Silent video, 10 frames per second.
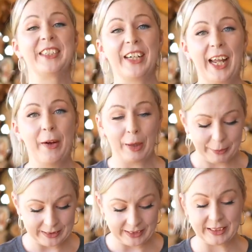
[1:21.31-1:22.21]
so now our
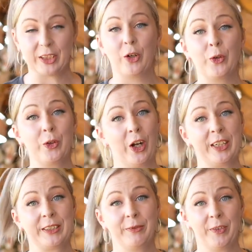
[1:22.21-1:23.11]
biscuits are all
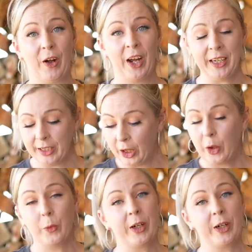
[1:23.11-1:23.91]
nice and fine. We're